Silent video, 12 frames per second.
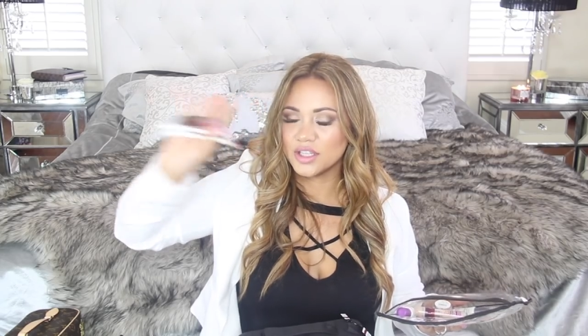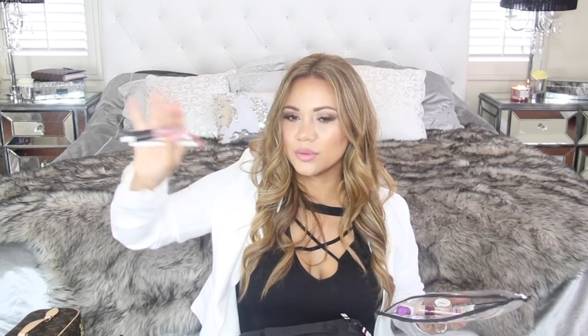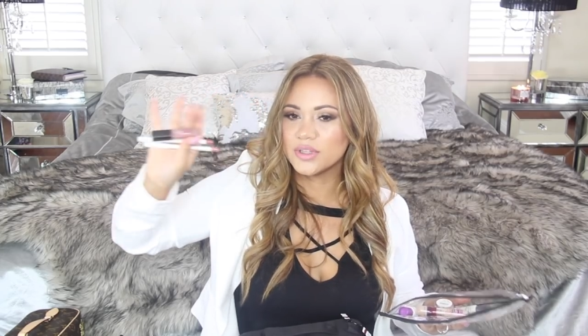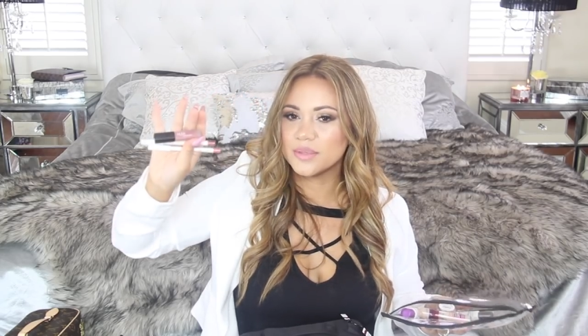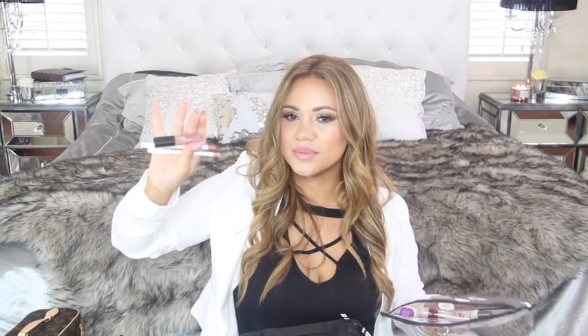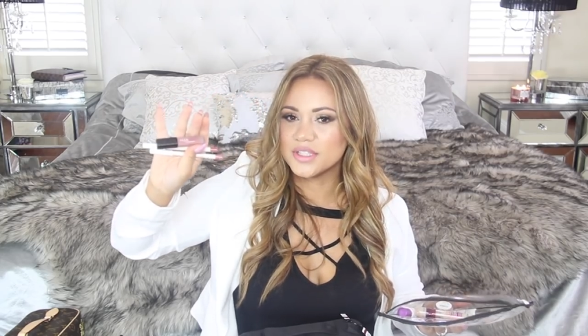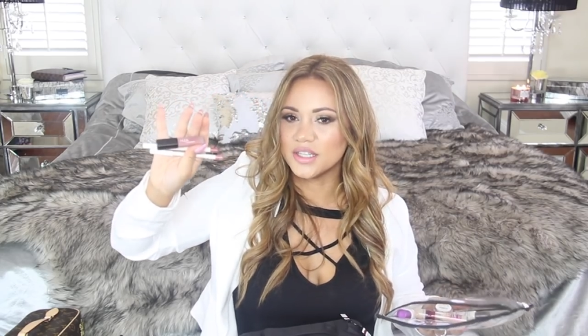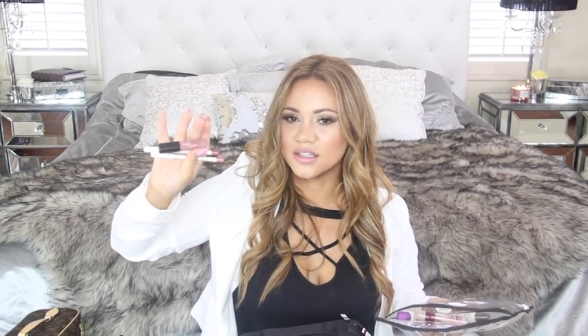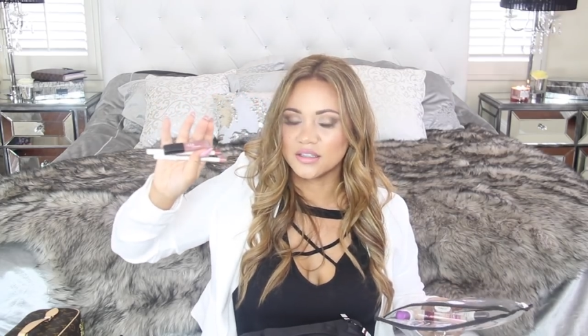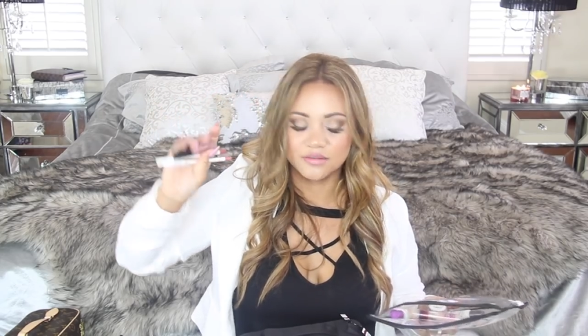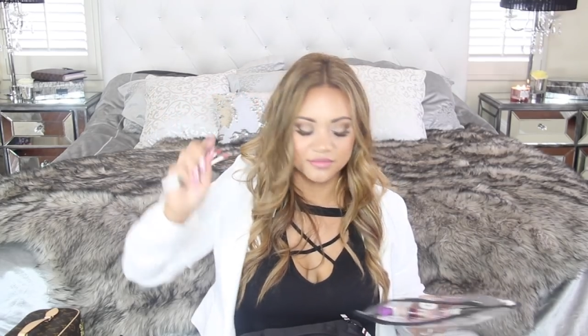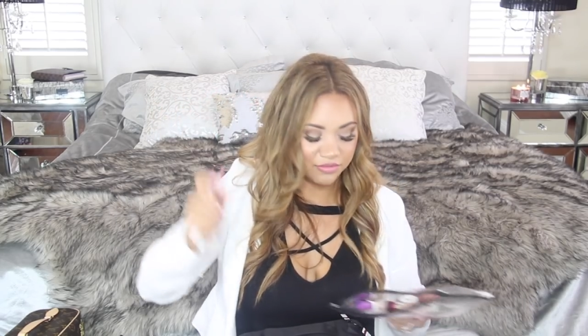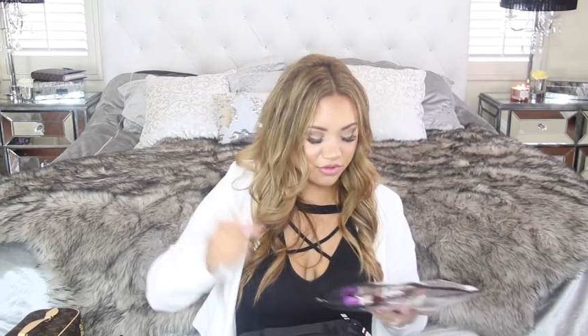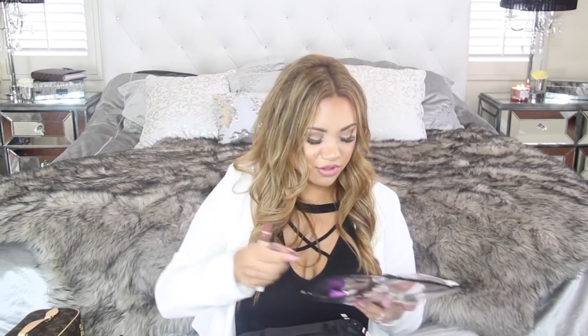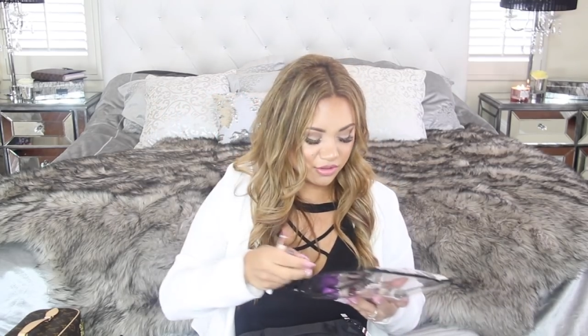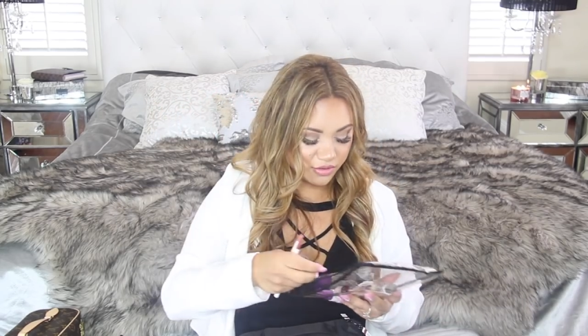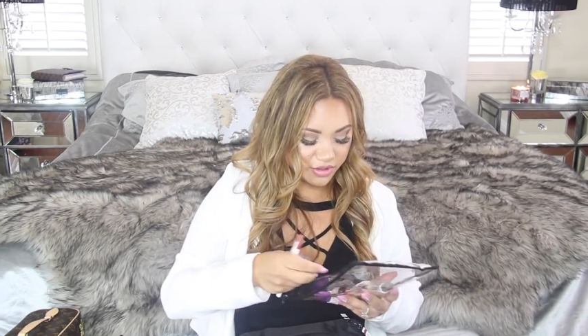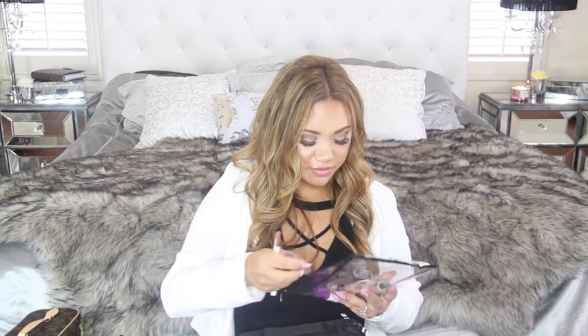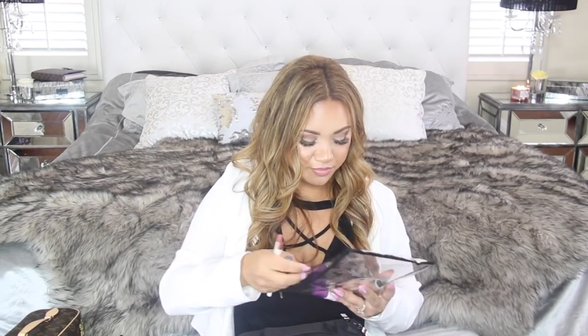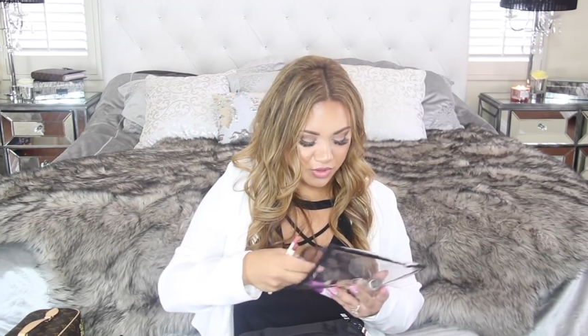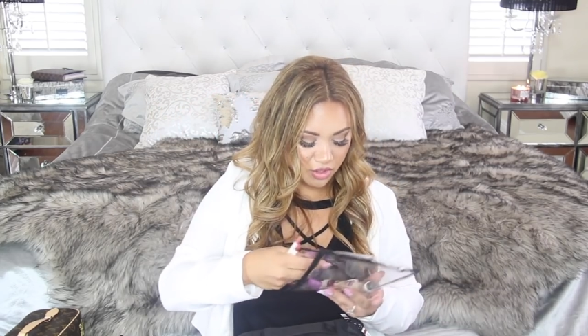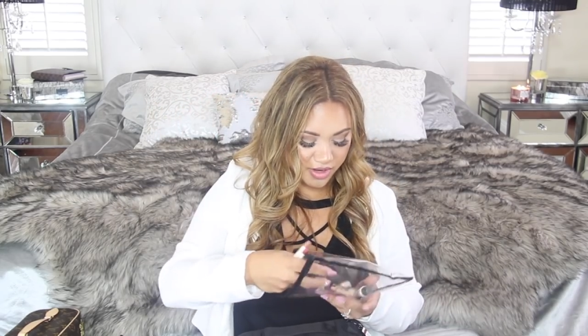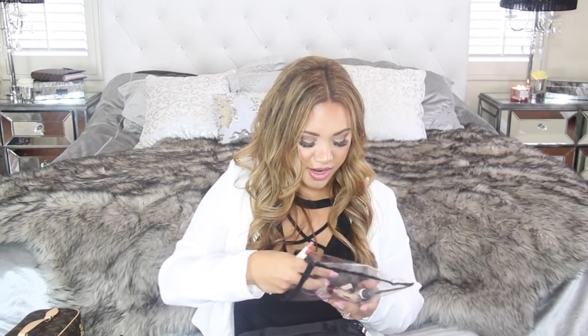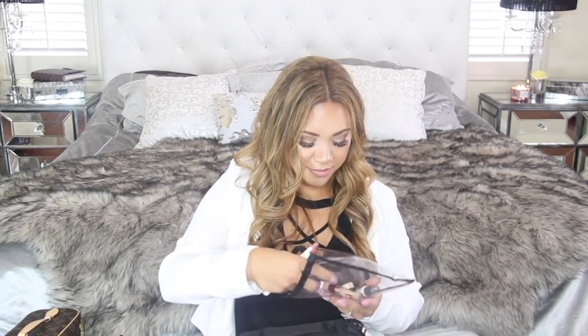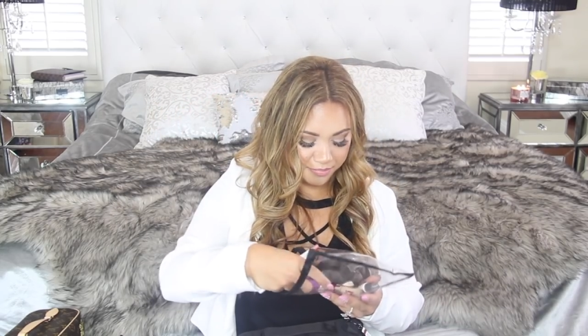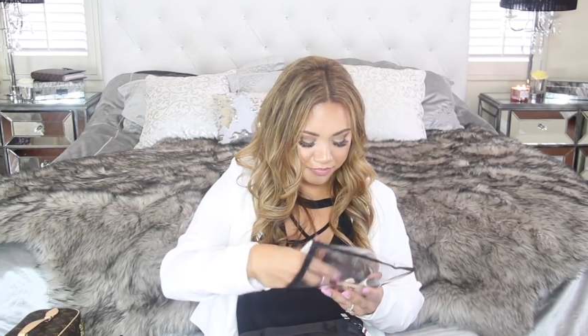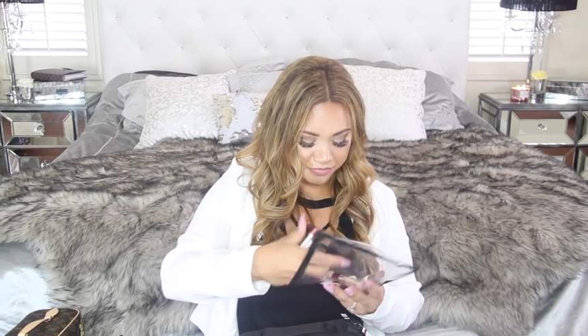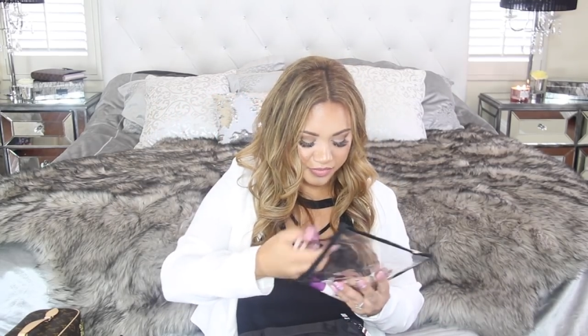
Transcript: liquid lipstick. Good Lord. Okay.